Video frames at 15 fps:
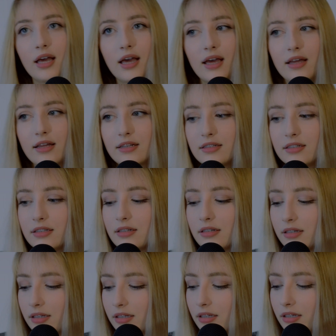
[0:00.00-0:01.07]
And
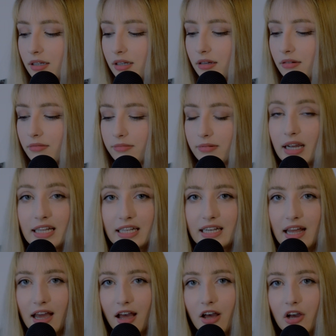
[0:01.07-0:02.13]
right
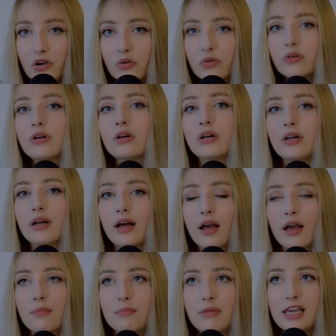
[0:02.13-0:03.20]
now,
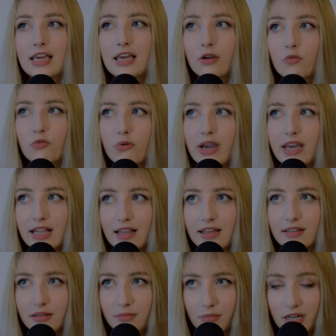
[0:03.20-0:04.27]
I'm making way
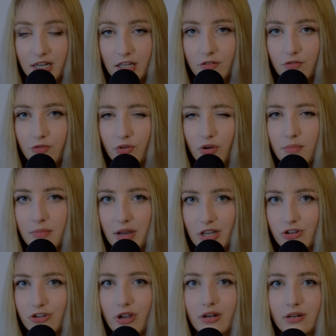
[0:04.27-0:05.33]
less money from my
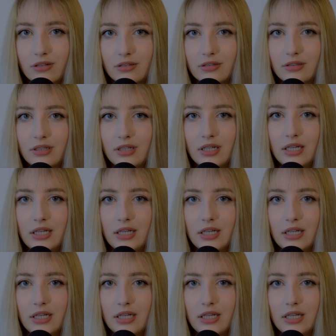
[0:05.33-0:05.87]
channel